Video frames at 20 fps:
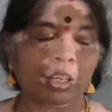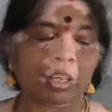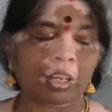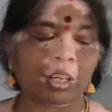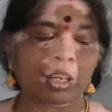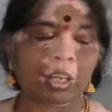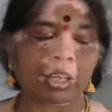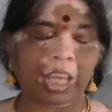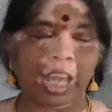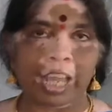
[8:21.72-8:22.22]

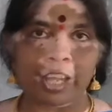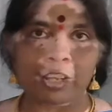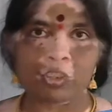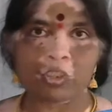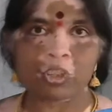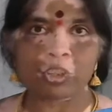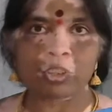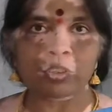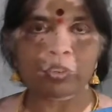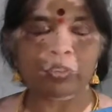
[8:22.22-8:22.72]

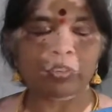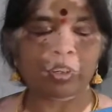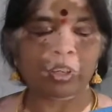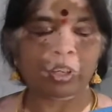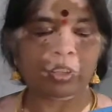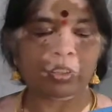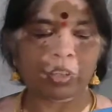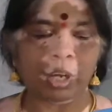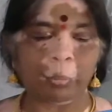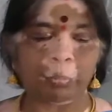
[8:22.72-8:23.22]
cashew,
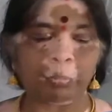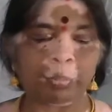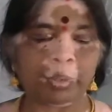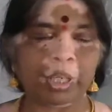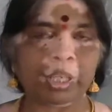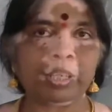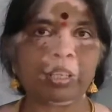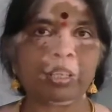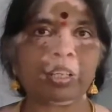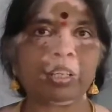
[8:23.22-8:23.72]

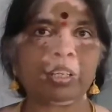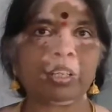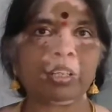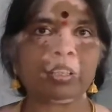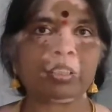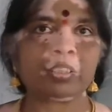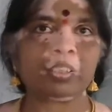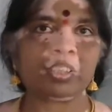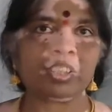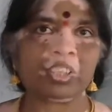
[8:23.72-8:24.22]
rubber,
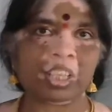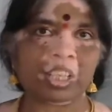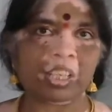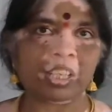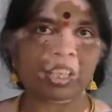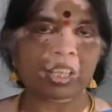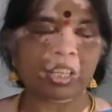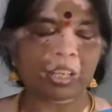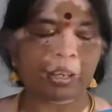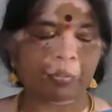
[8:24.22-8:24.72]

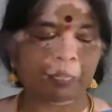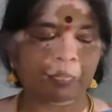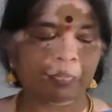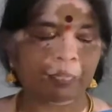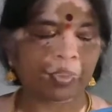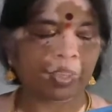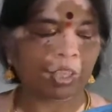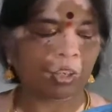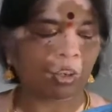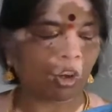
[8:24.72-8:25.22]
tea,
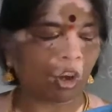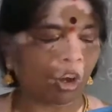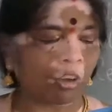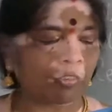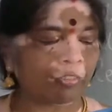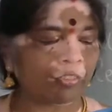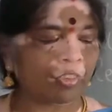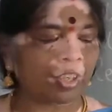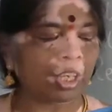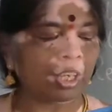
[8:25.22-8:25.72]

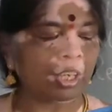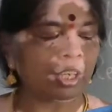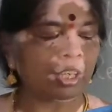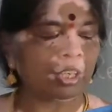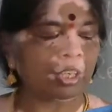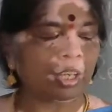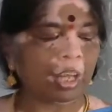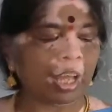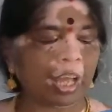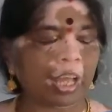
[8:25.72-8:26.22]
coffee,
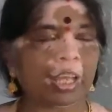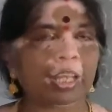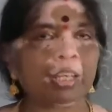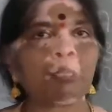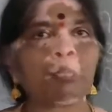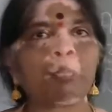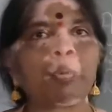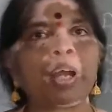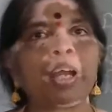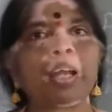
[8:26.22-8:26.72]
and
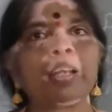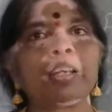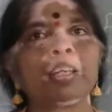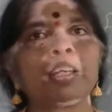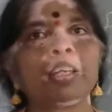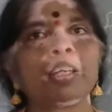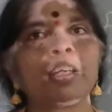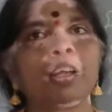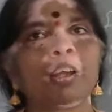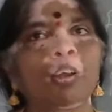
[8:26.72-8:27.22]

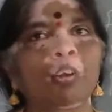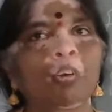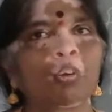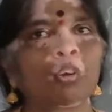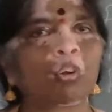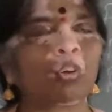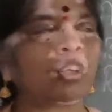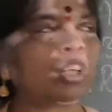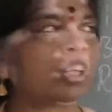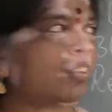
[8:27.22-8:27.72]
paddy
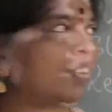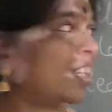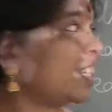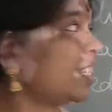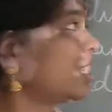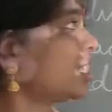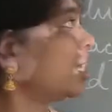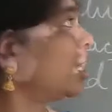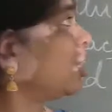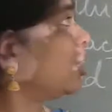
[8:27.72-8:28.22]
grown in this
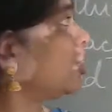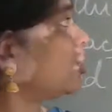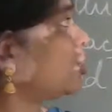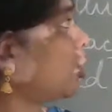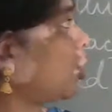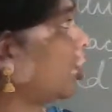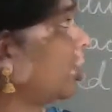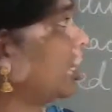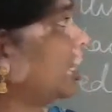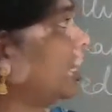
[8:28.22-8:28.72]

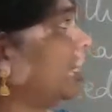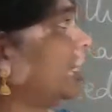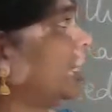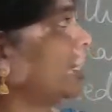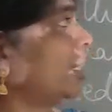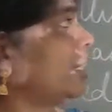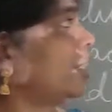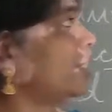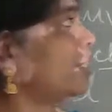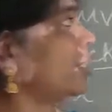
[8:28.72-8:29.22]
soil, that
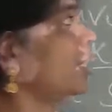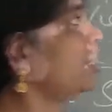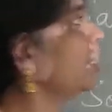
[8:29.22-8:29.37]
is a